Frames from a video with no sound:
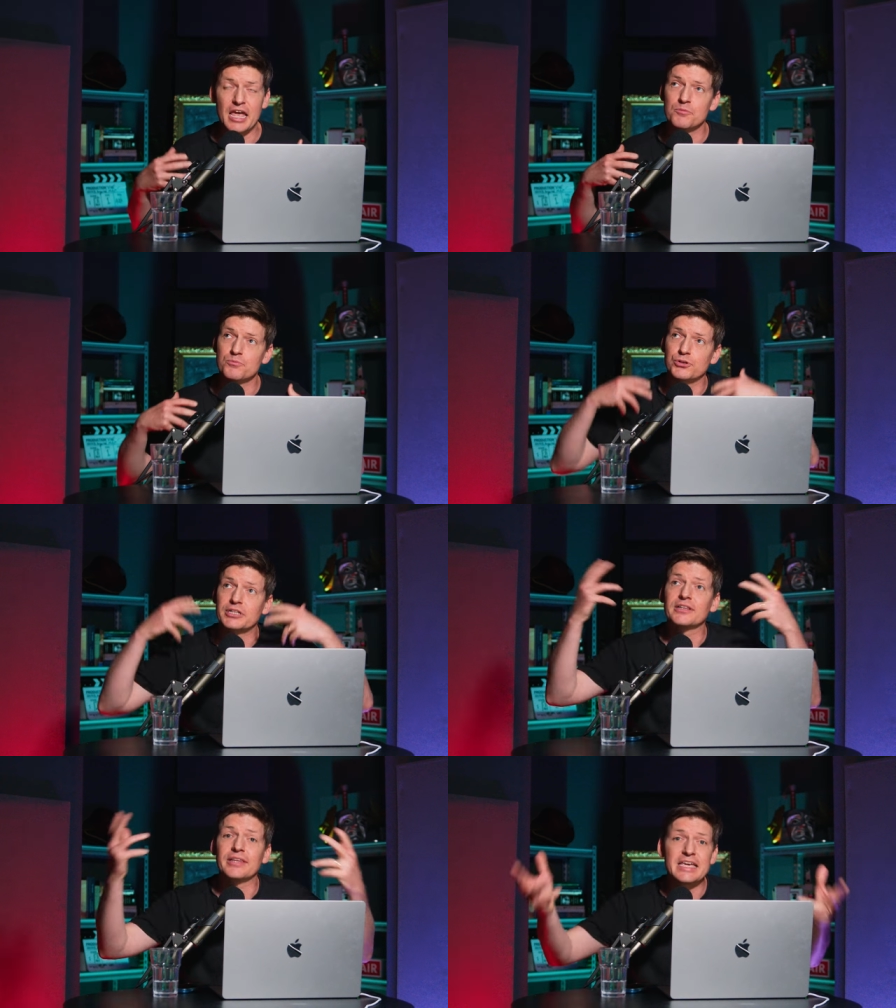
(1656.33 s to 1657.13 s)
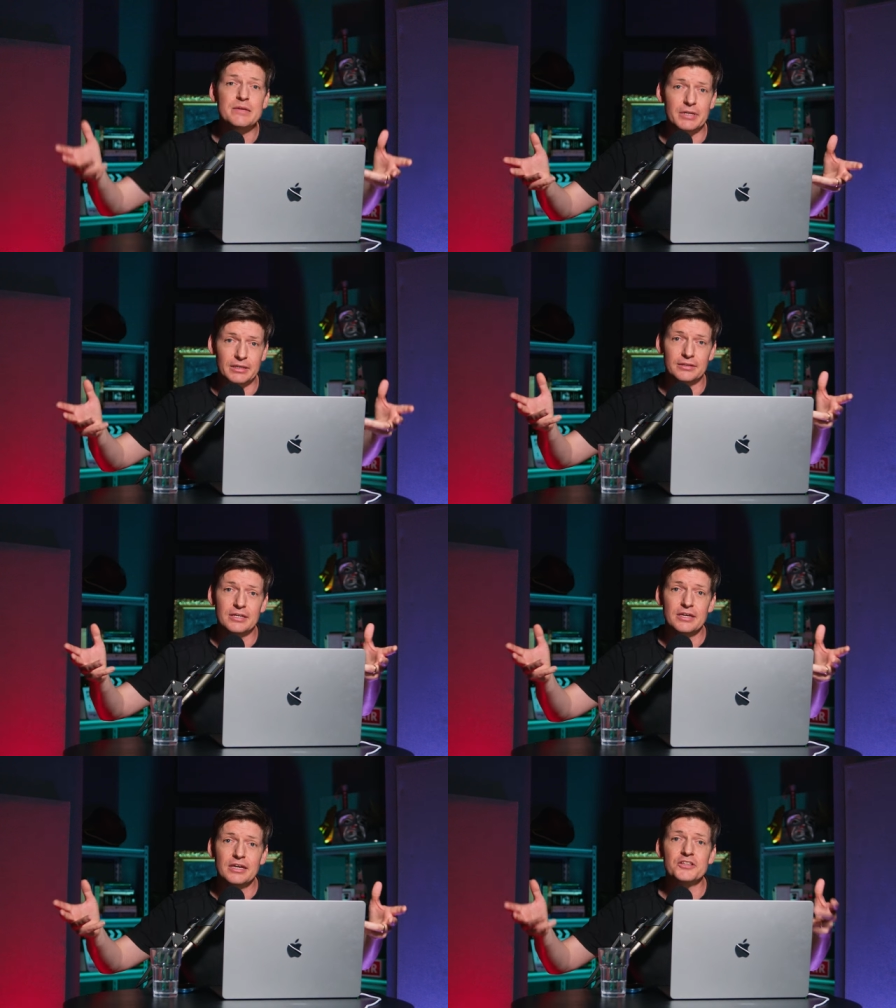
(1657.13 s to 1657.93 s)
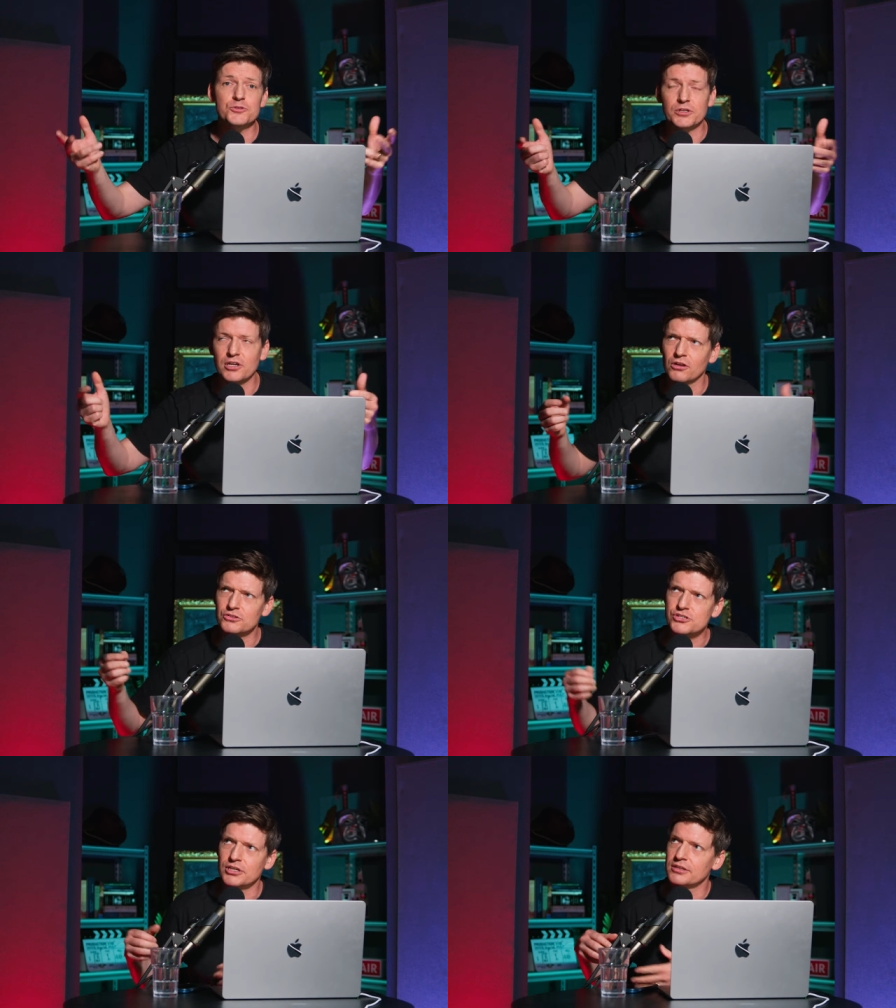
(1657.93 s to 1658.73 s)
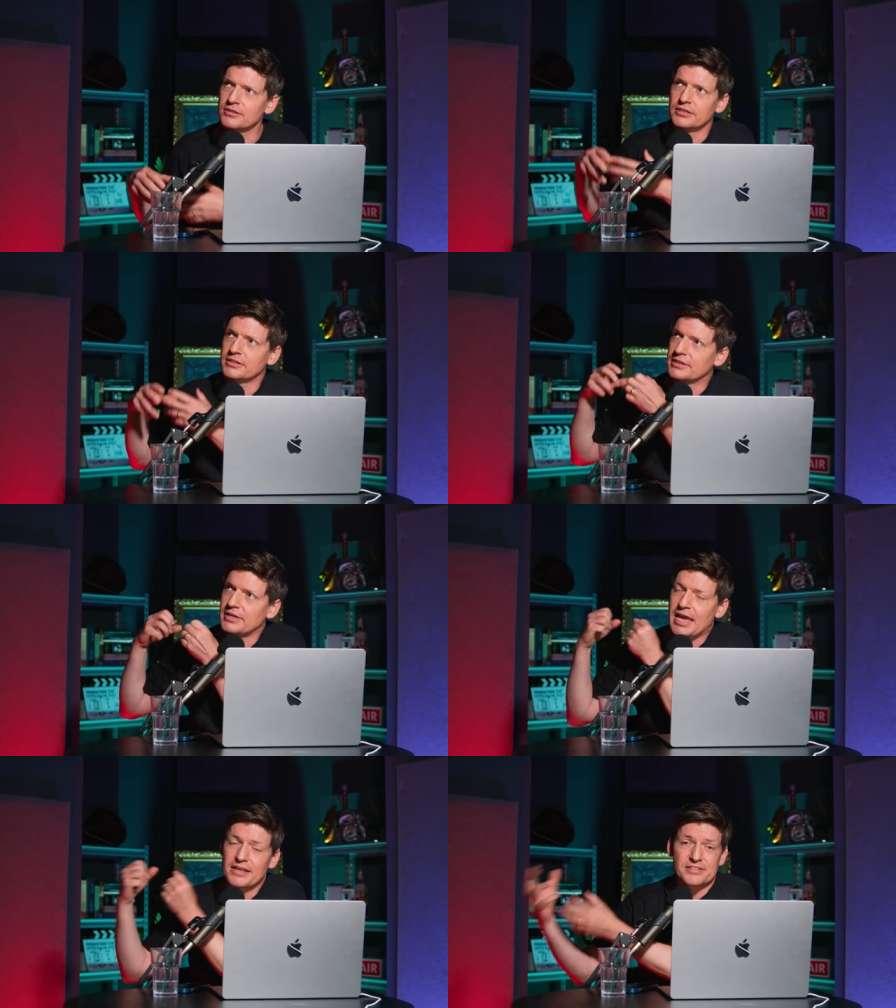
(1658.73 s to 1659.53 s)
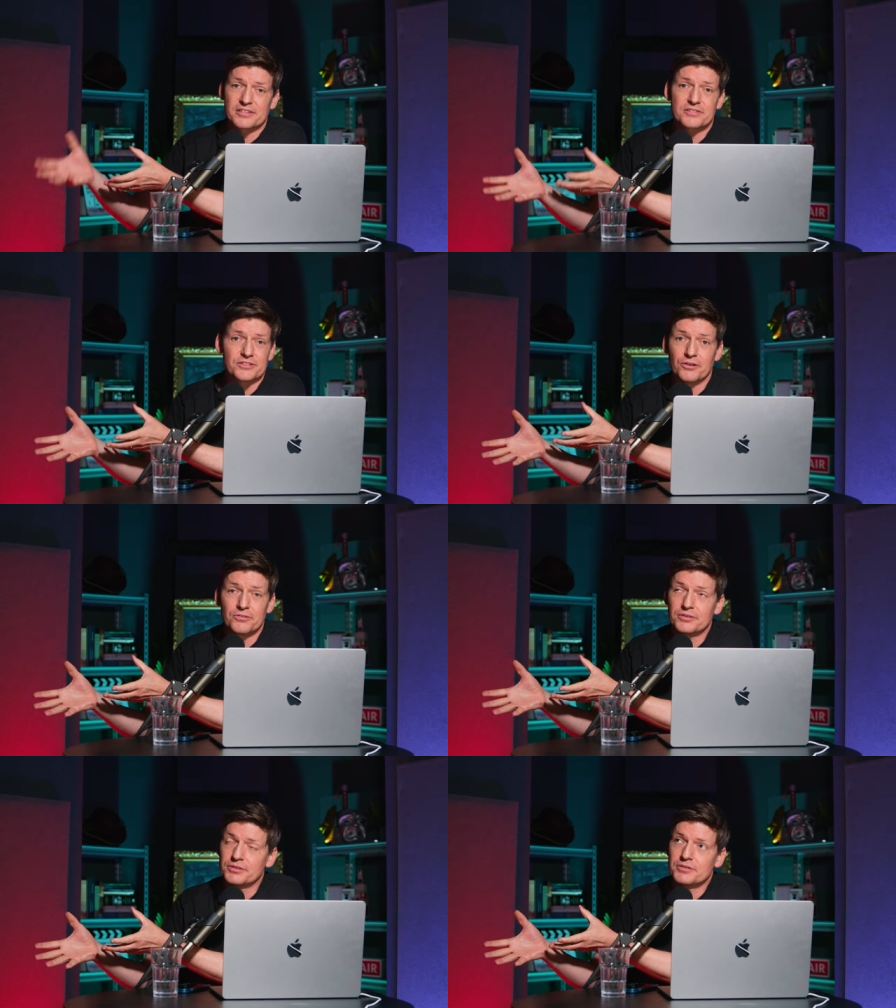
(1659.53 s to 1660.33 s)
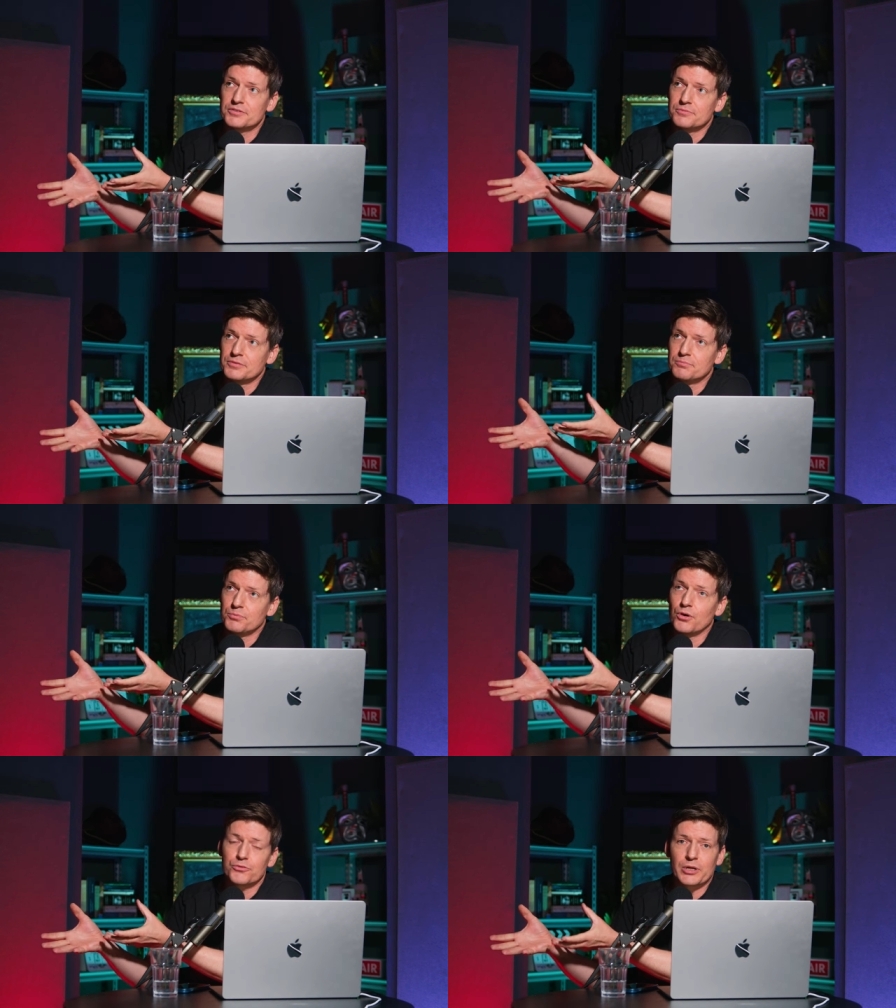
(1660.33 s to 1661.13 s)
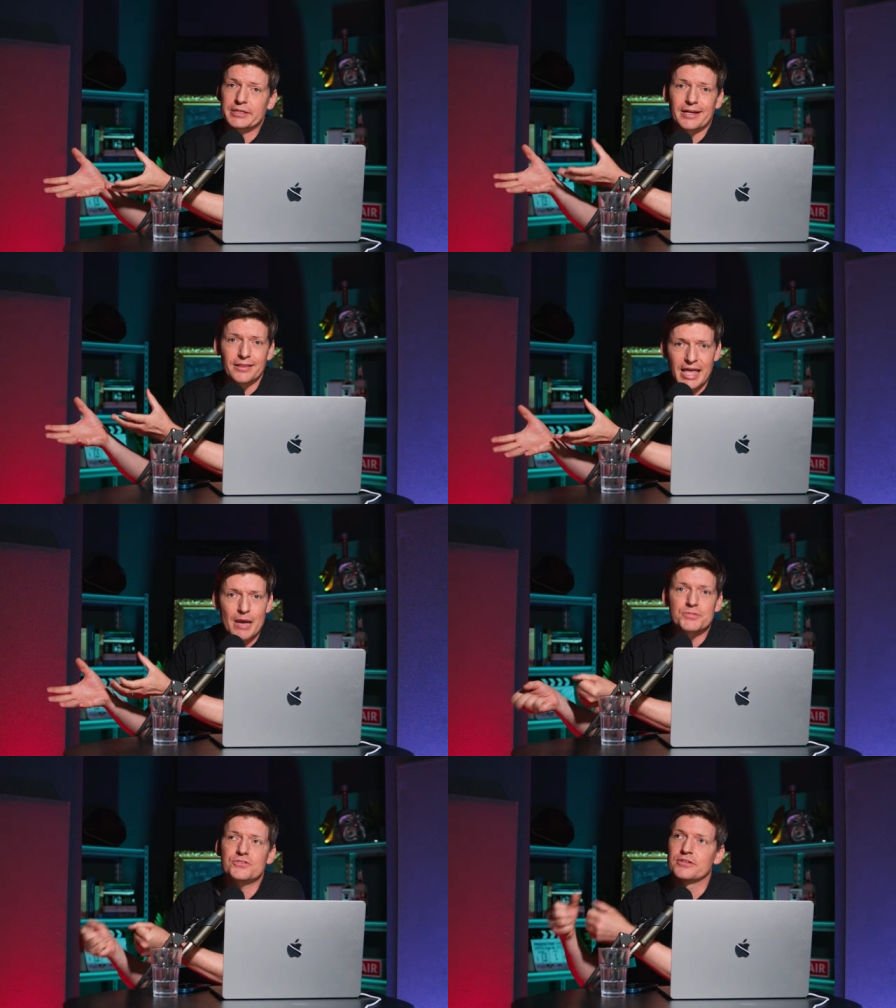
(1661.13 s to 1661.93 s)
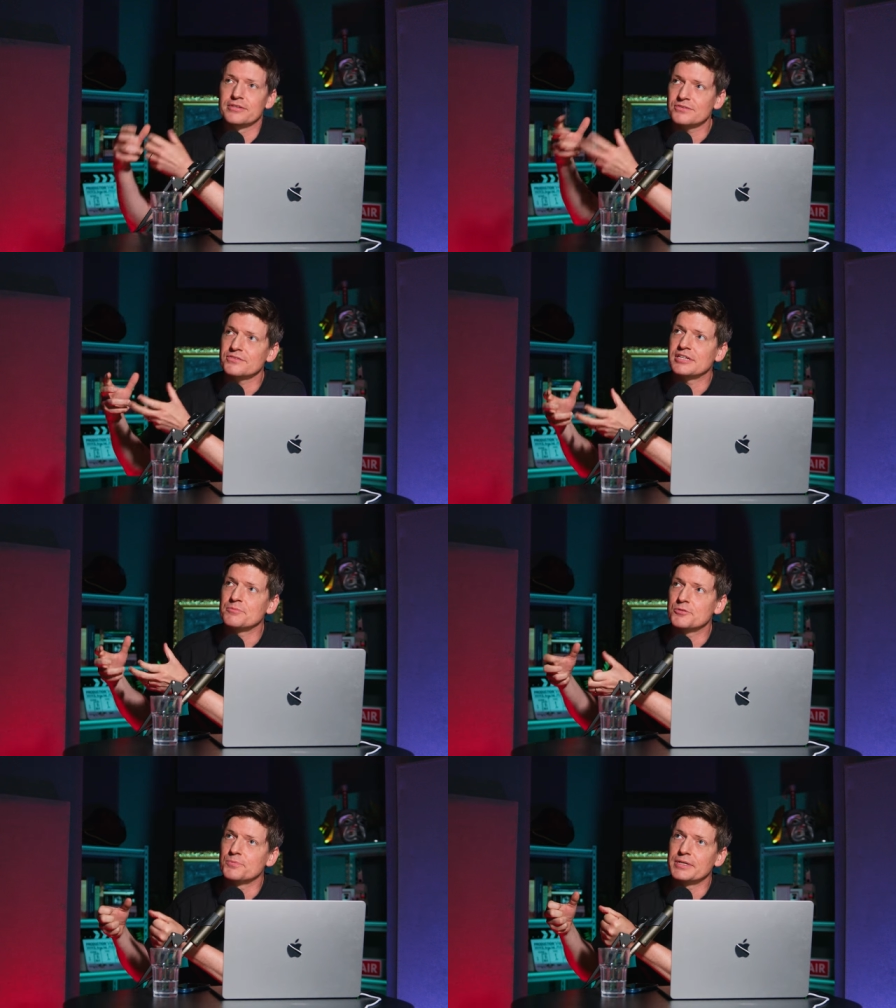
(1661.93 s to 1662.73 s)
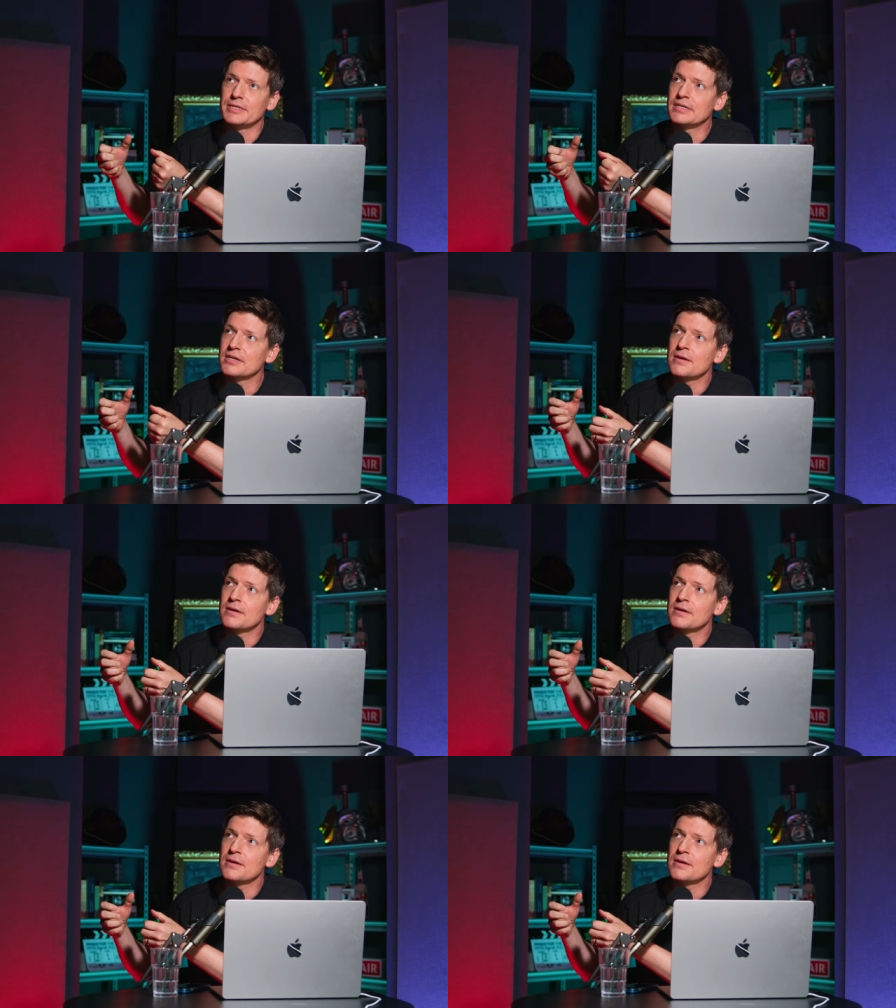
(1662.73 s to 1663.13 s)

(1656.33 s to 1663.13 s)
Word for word: and proclaiming into a culture that has this, you know, this birth rate collapse that doesn't seem to be